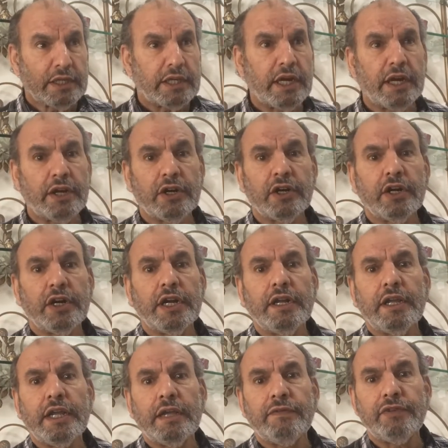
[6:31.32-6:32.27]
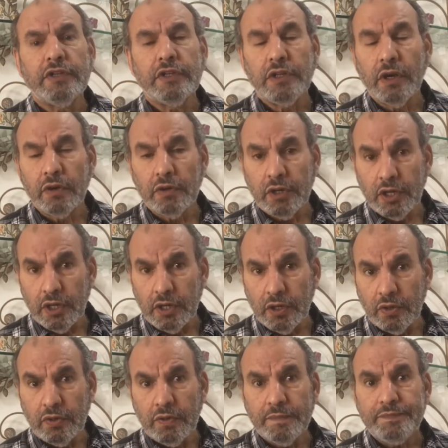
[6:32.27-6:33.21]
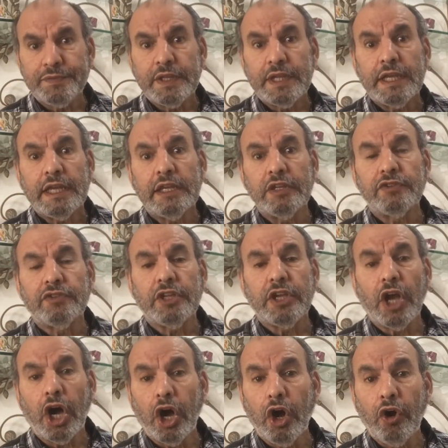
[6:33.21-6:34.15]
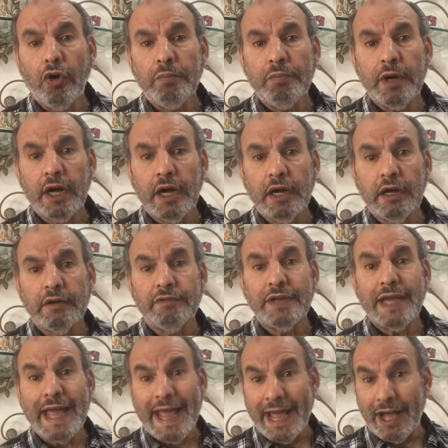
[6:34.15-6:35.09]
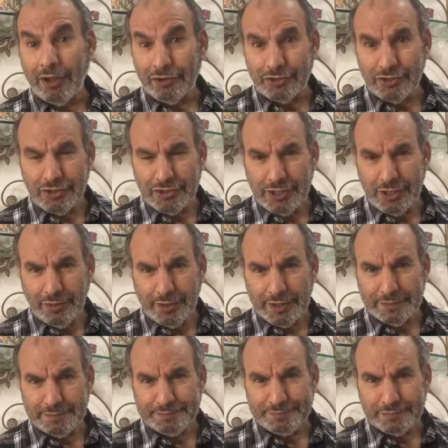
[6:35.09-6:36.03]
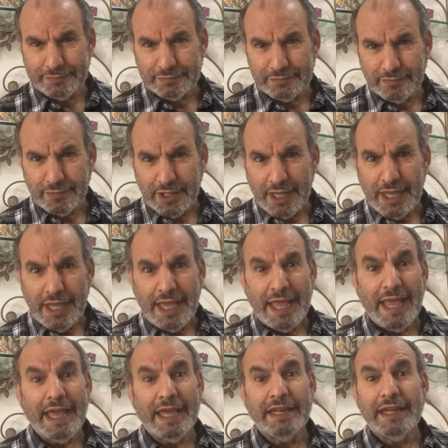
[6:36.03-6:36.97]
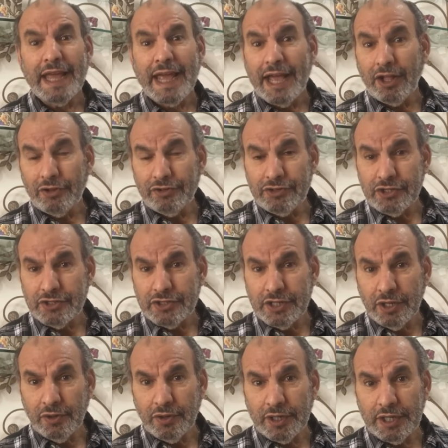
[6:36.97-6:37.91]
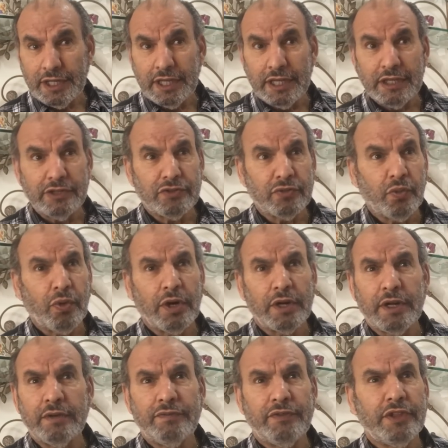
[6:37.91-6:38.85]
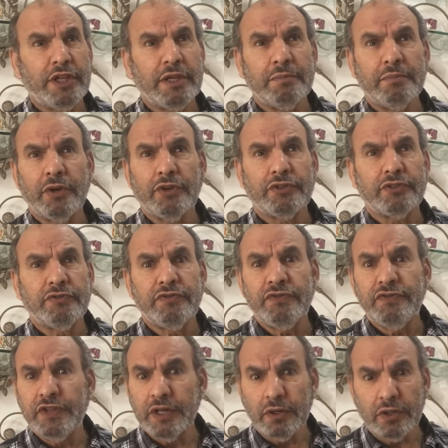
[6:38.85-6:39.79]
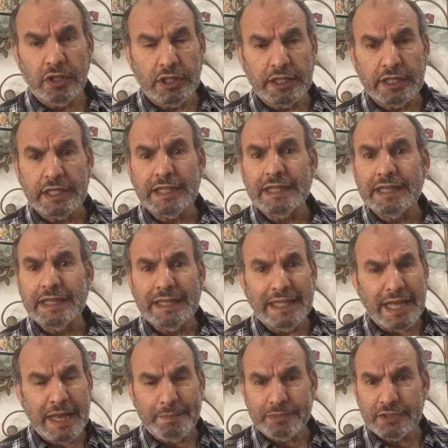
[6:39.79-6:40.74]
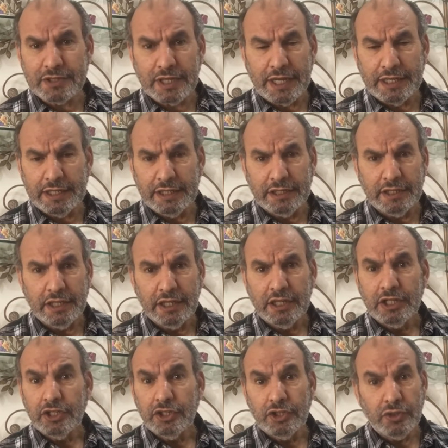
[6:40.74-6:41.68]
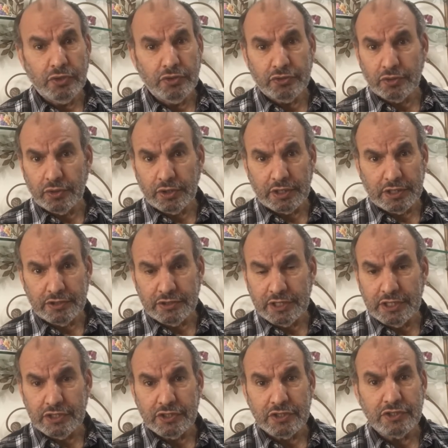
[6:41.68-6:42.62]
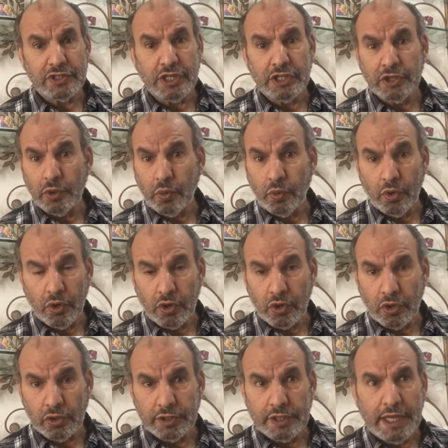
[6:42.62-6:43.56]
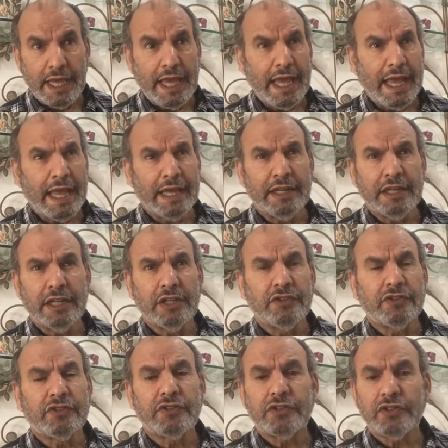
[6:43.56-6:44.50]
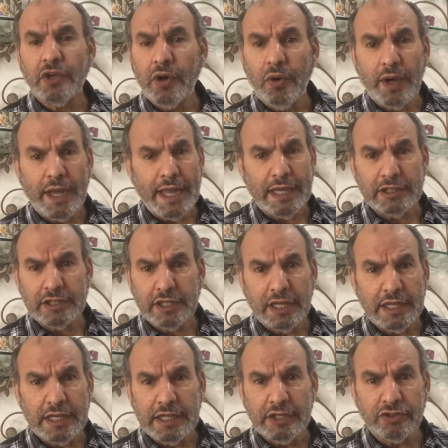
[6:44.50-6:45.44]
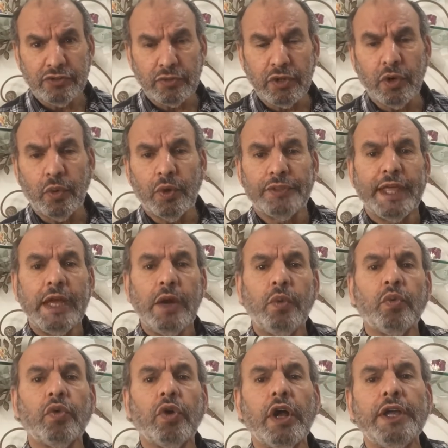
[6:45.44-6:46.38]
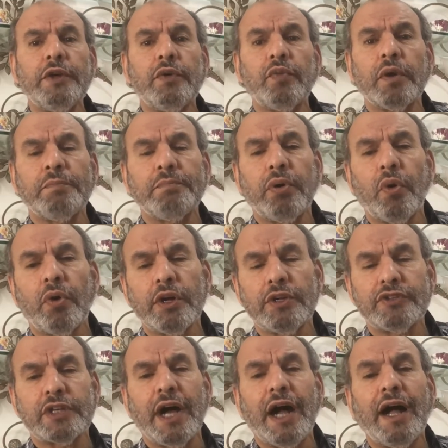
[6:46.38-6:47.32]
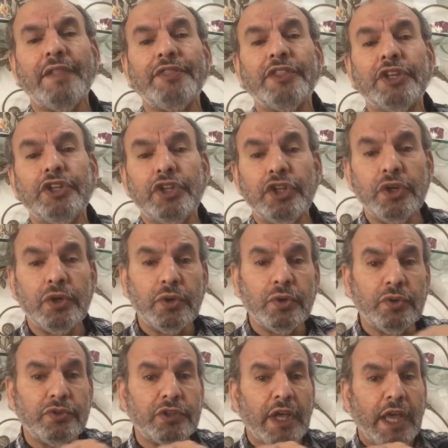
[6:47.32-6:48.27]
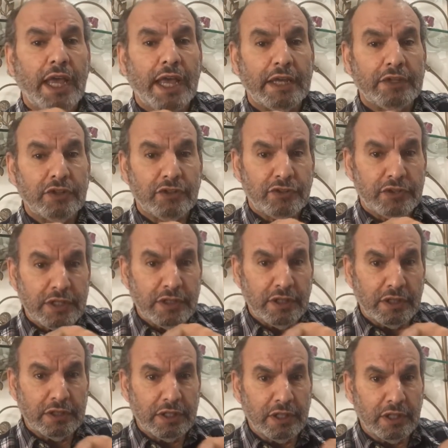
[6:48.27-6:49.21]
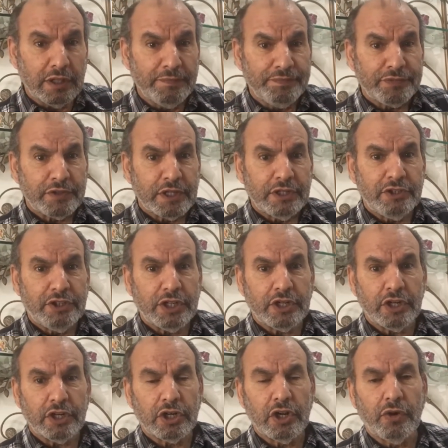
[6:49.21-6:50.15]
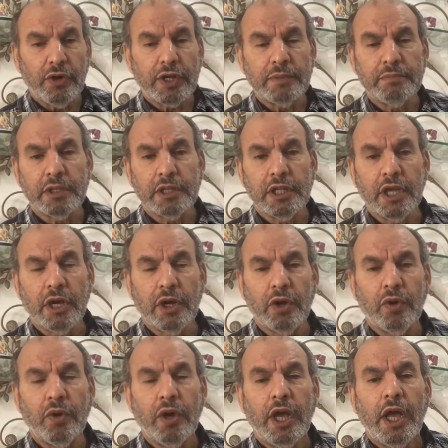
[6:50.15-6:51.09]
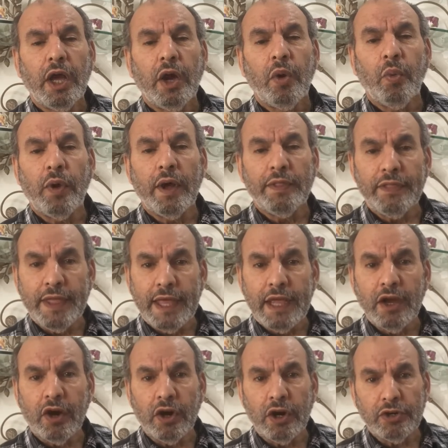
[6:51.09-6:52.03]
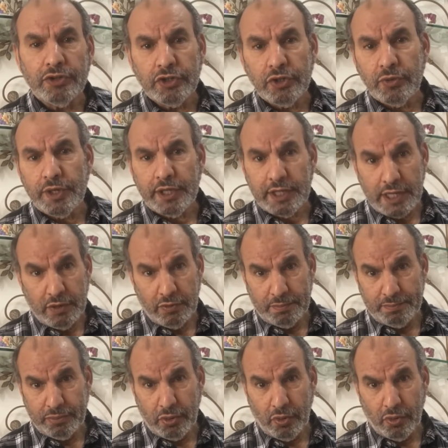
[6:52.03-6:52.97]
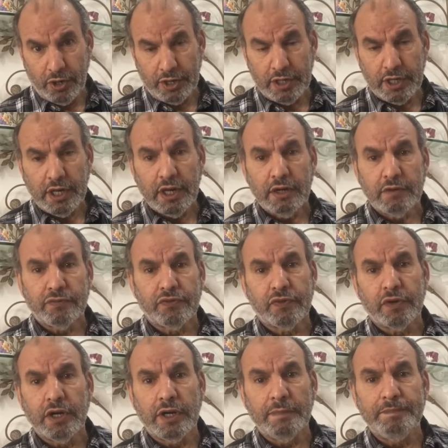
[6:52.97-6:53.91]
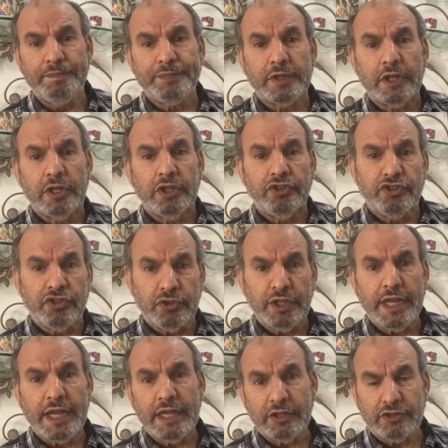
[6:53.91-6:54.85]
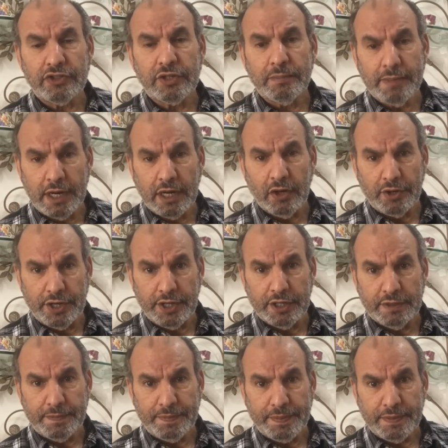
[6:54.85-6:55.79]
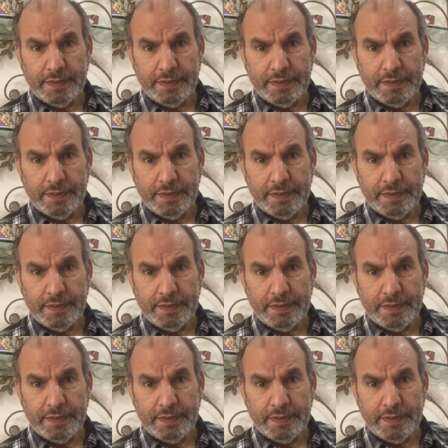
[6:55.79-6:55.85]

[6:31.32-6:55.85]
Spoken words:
Qatar, if you don't know, is the home of Al Jazeera. And Al Jazeera is one of the most virulent, lopsided news organizations in the world, and is so anti-Israel. When they run reports on the news, and you see the little ticker going below, when they are doing a report from Judea, Samaria,